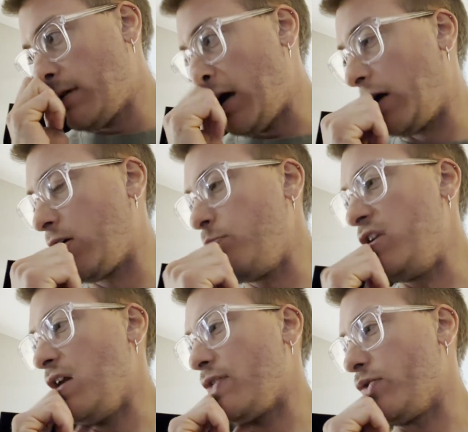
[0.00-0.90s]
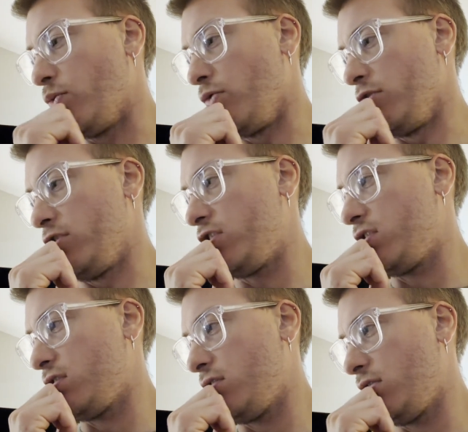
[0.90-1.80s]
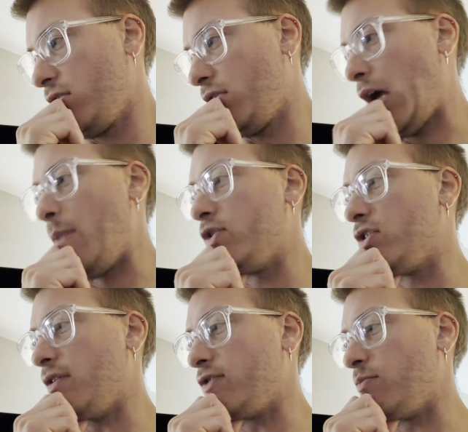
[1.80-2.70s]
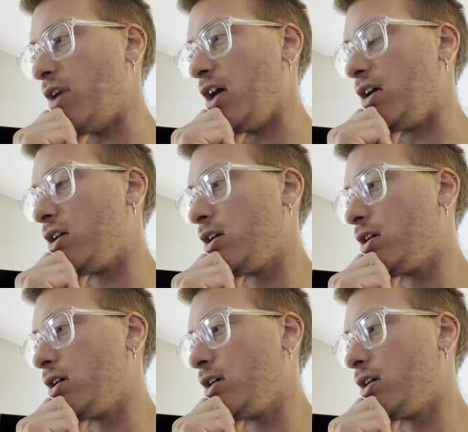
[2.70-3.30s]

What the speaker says: it could be not the worst. I would still have to make.